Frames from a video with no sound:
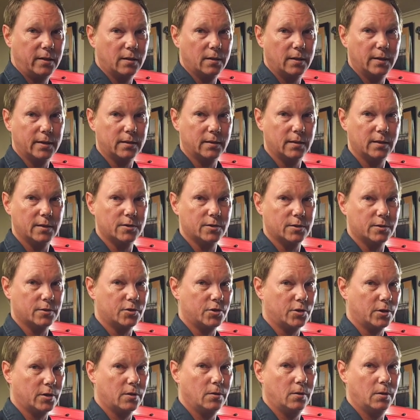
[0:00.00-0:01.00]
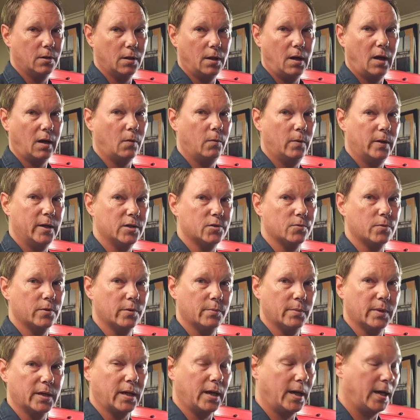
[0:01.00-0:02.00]
like this sure go a long ways with a
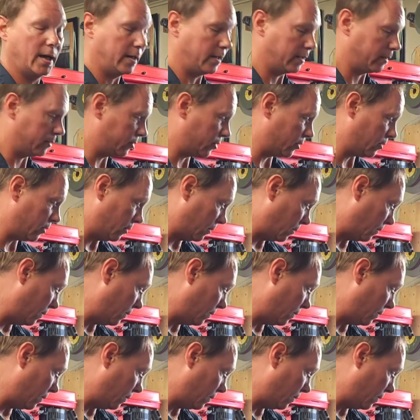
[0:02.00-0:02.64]
mechanic. So